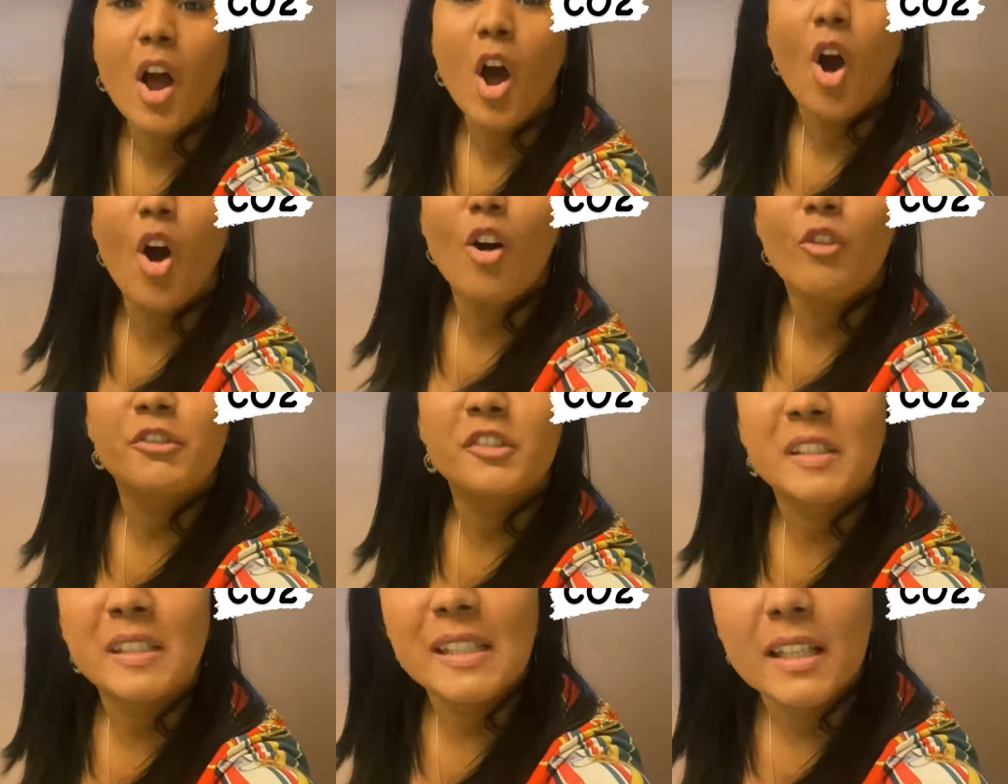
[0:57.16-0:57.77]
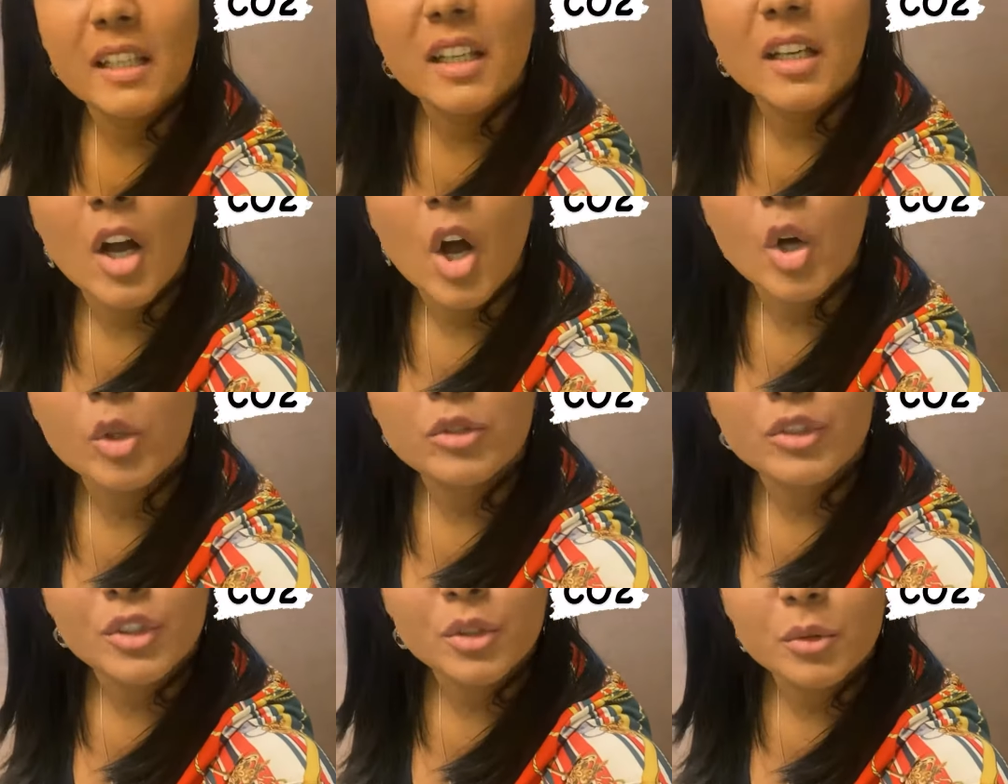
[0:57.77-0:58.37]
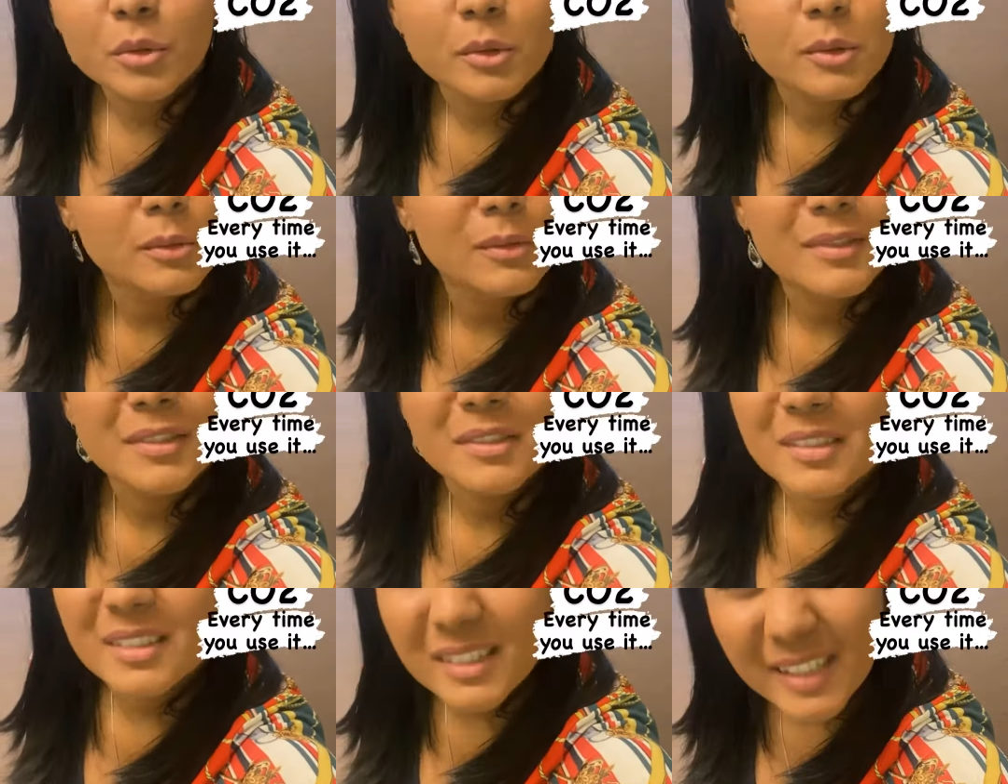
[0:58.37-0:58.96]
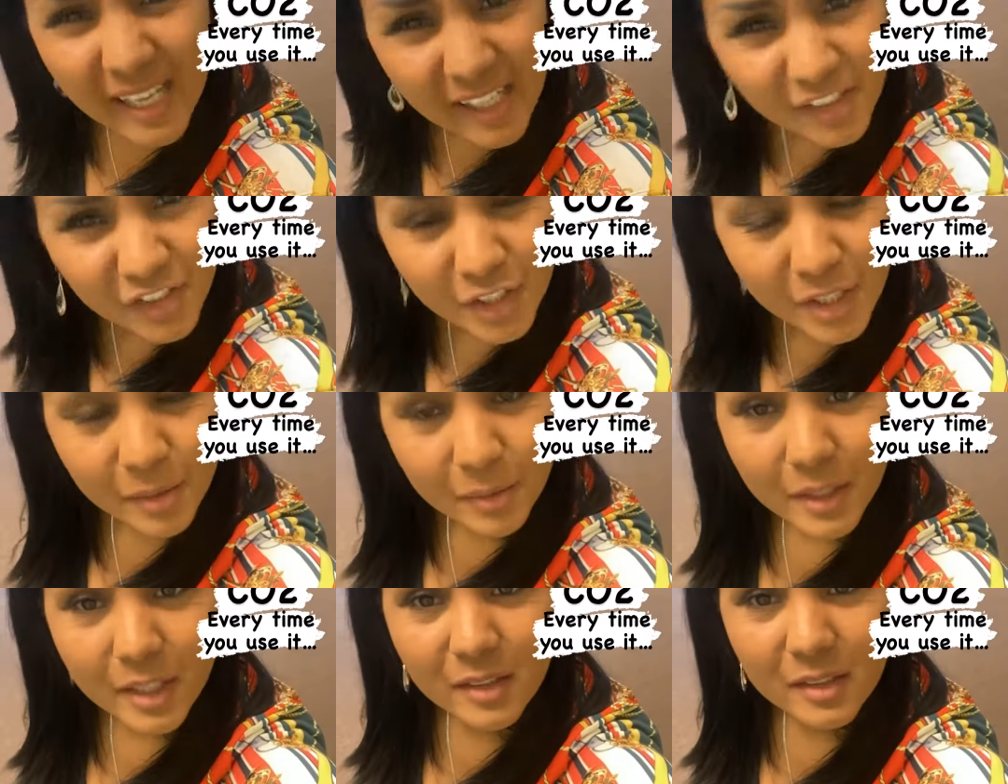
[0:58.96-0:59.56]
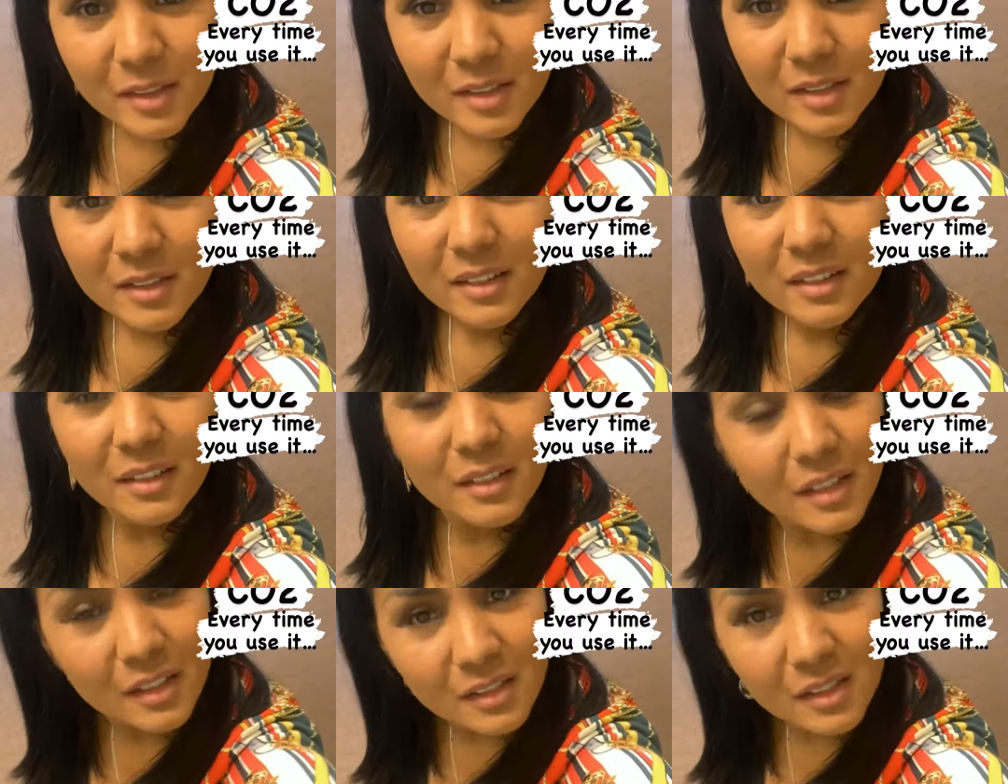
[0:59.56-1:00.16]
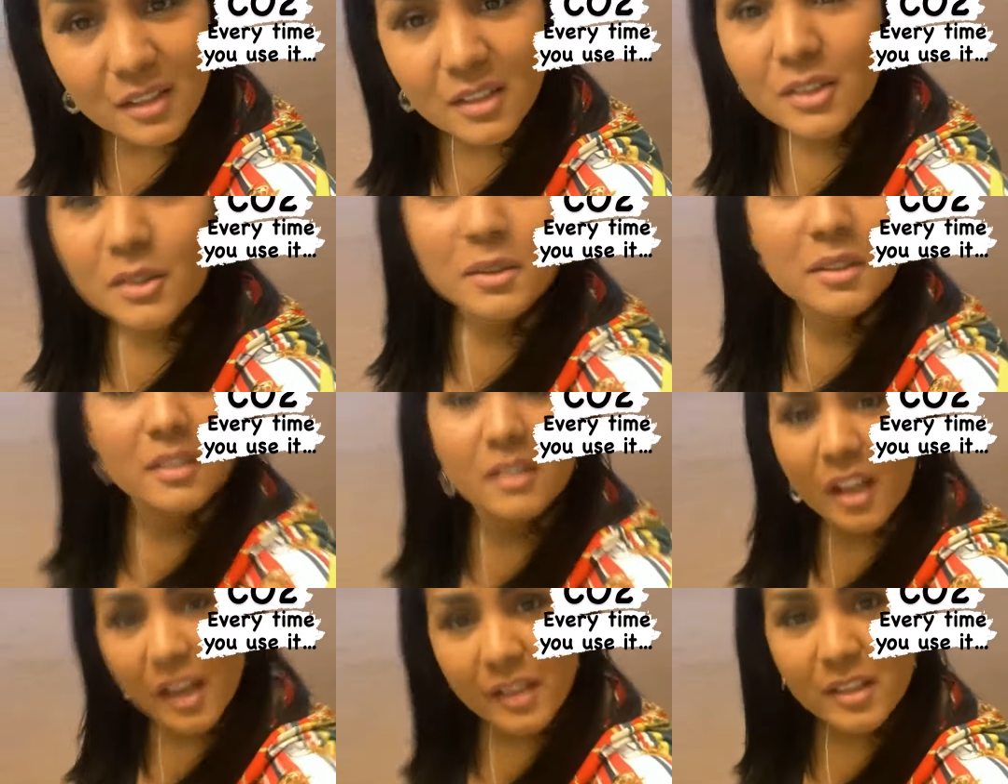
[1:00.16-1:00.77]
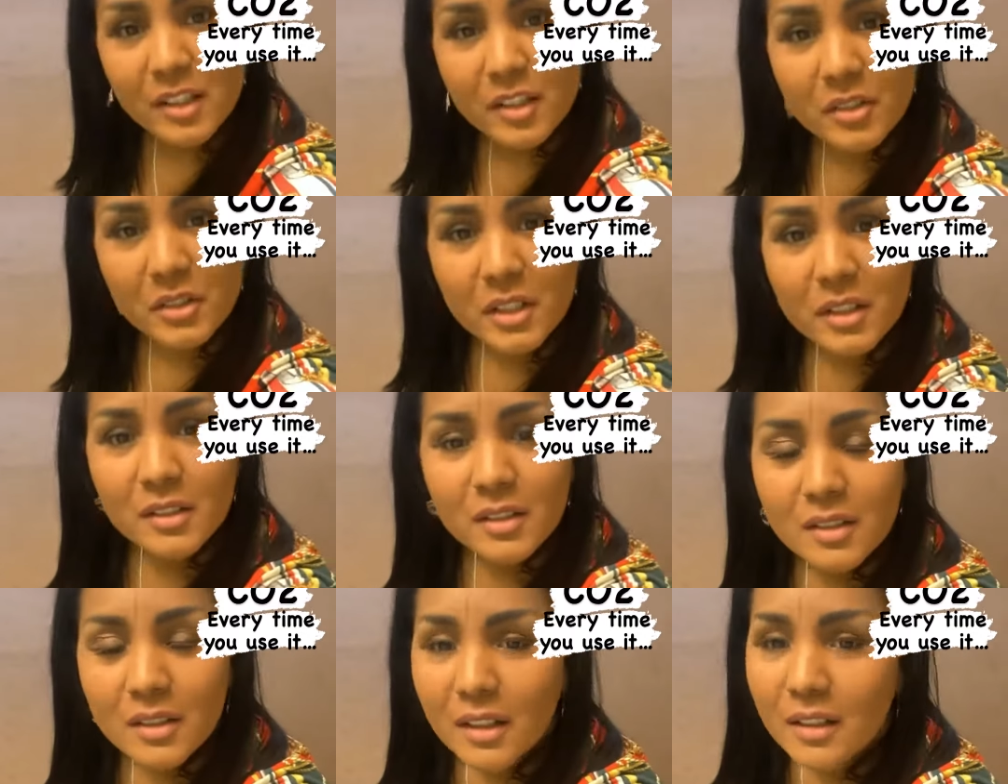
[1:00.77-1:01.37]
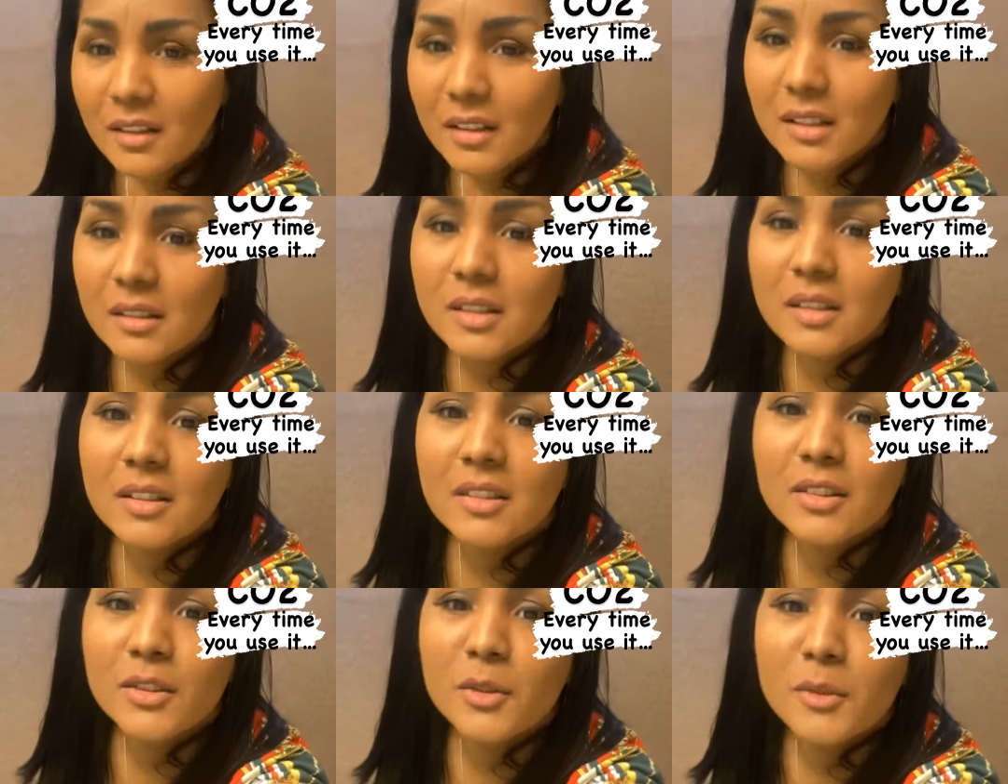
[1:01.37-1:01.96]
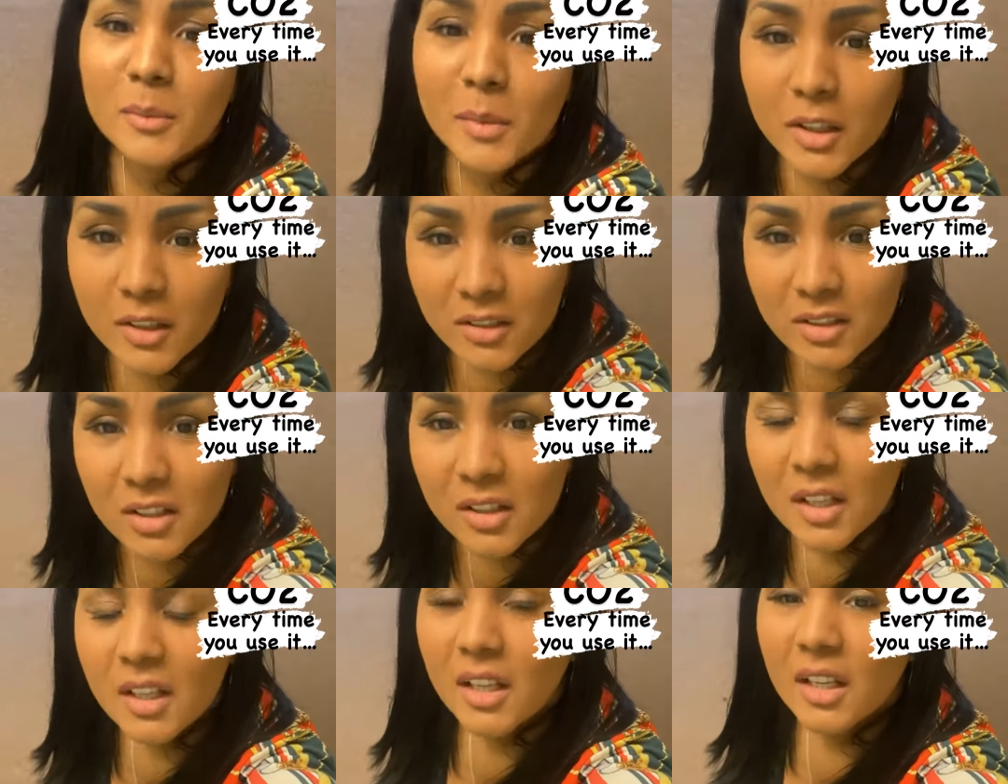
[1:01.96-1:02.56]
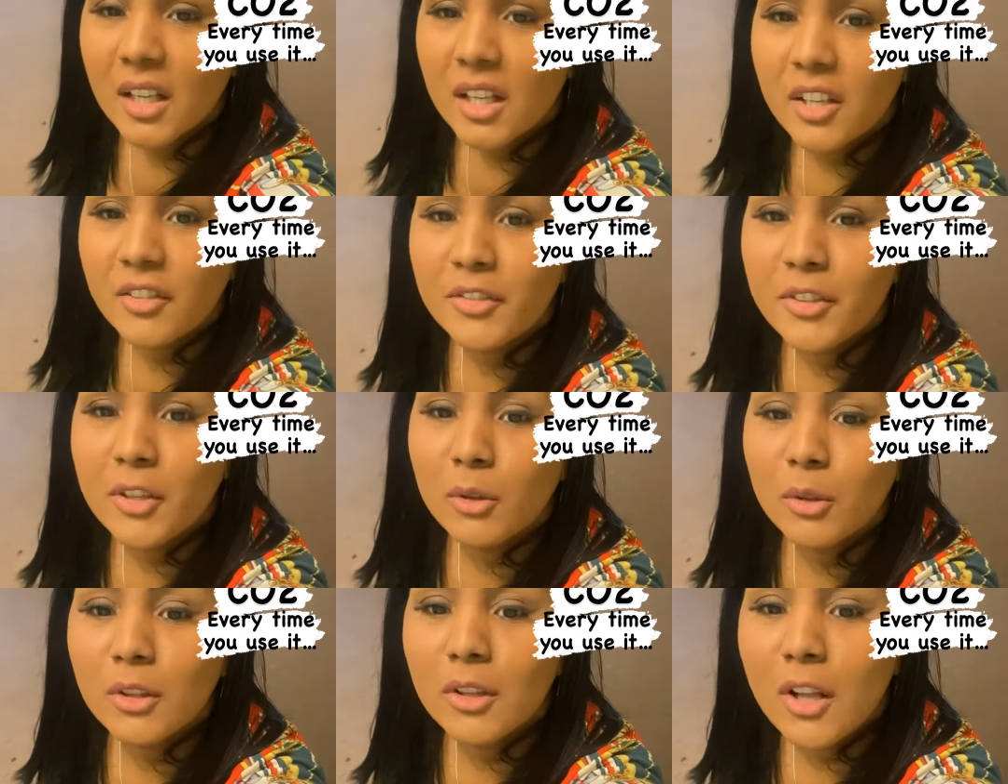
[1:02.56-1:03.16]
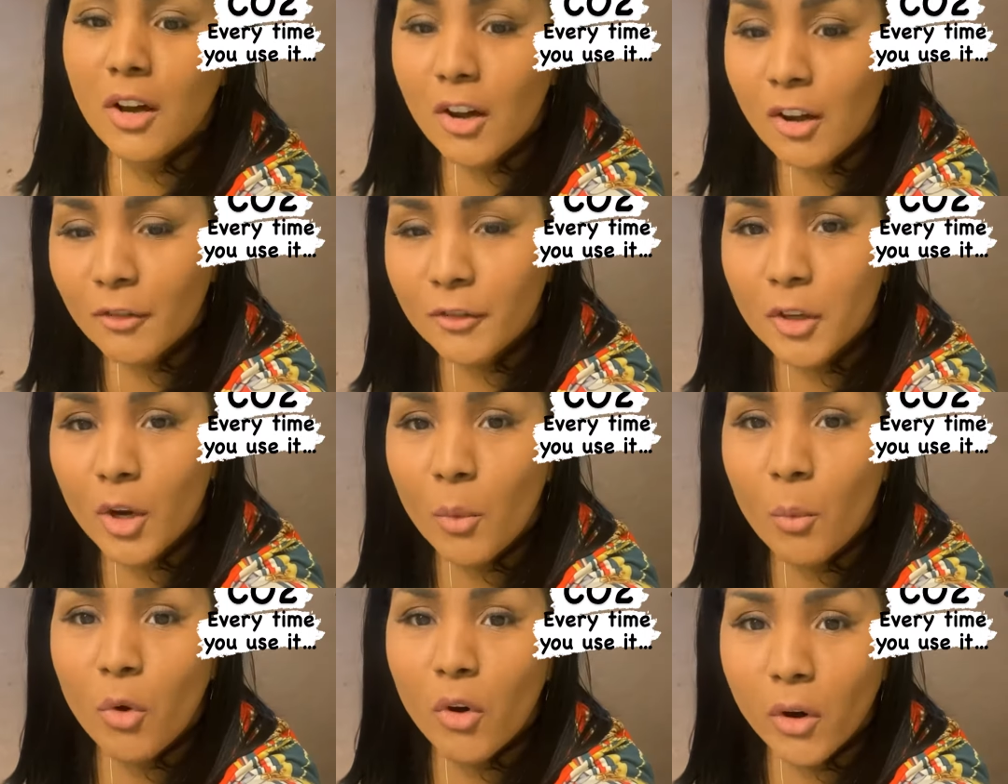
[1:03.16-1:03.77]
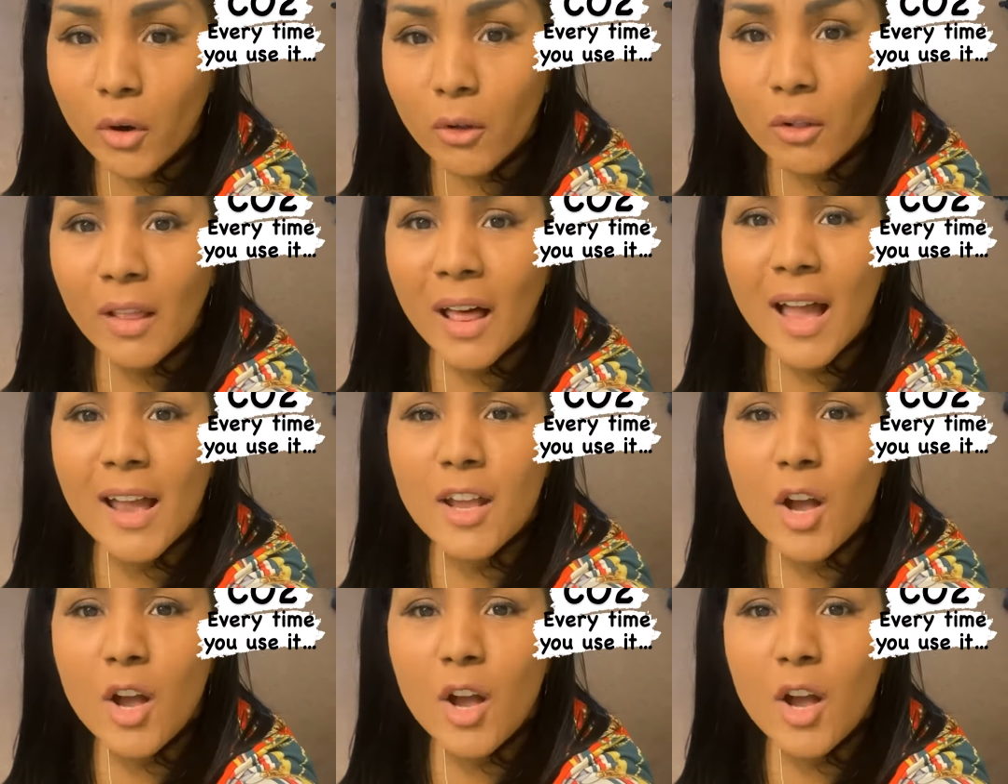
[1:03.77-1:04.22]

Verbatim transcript: of C O two. Dangerous. This is too dangerous and this is too much. If you love your world, I